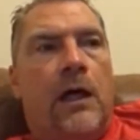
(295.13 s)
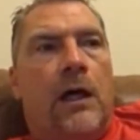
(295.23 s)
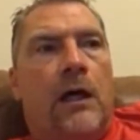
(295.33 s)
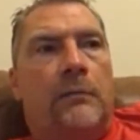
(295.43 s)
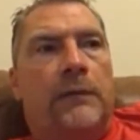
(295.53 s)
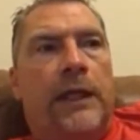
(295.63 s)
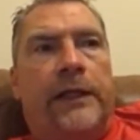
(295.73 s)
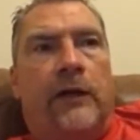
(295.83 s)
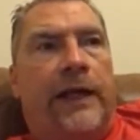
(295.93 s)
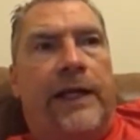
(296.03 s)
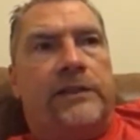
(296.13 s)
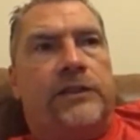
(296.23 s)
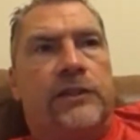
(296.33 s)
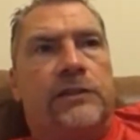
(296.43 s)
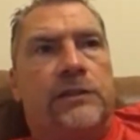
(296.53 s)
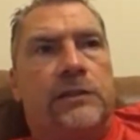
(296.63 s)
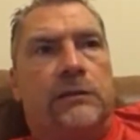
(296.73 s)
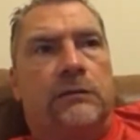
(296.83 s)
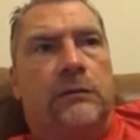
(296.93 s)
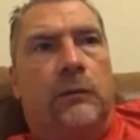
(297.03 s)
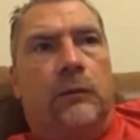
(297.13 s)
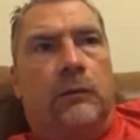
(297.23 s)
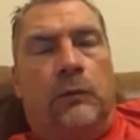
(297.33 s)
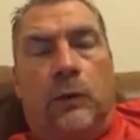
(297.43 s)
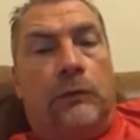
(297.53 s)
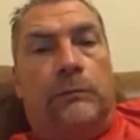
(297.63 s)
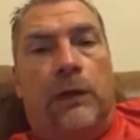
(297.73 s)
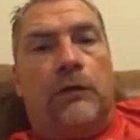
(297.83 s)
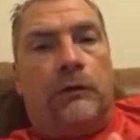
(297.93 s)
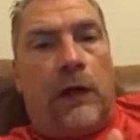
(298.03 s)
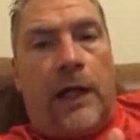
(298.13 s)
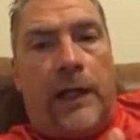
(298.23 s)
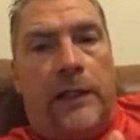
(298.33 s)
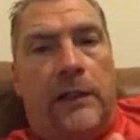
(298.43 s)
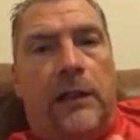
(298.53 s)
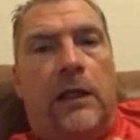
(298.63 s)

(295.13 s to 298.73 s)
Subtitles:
And our answers were both right.